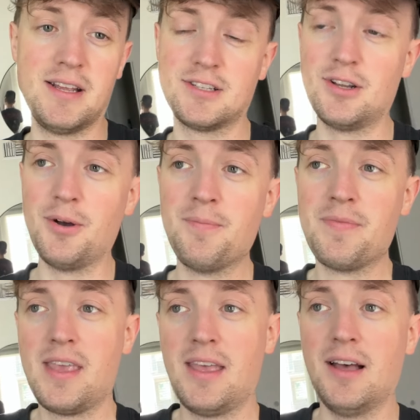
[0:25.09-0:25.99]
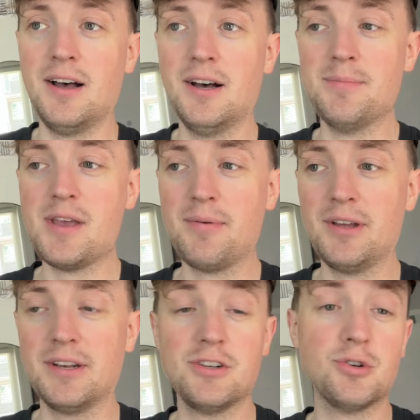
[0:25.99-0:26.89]
So, um, yeah,
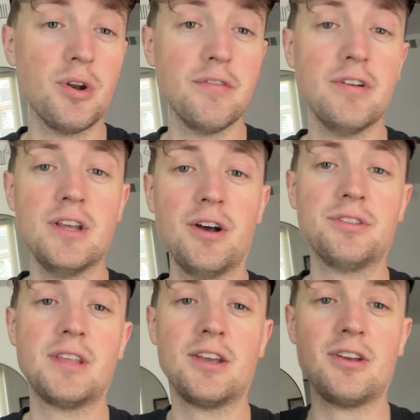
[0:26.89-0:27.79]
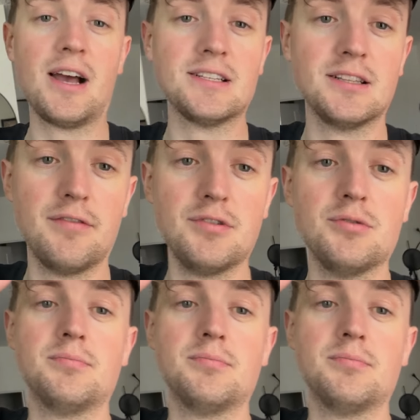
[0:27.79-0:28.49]
man, enjoy the video. Thank you, guys. Love you.